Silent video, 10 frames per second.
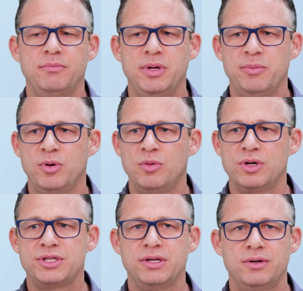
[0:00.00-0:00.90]
people were
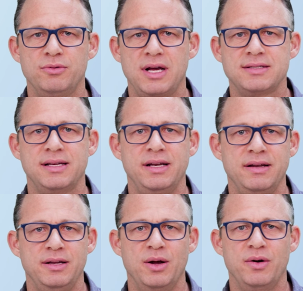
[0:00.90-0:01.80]
still wrestling,
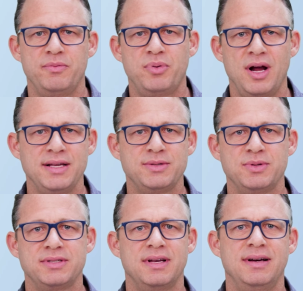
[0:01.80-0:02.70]
if price
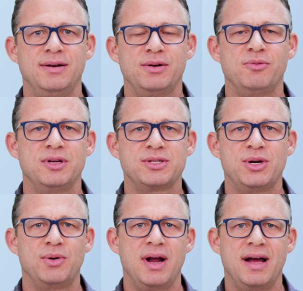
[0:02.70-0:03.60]
was
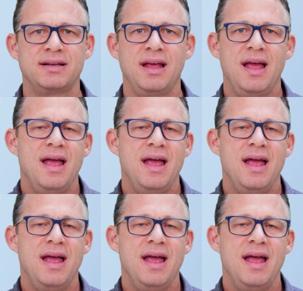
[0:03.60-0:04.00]
correct.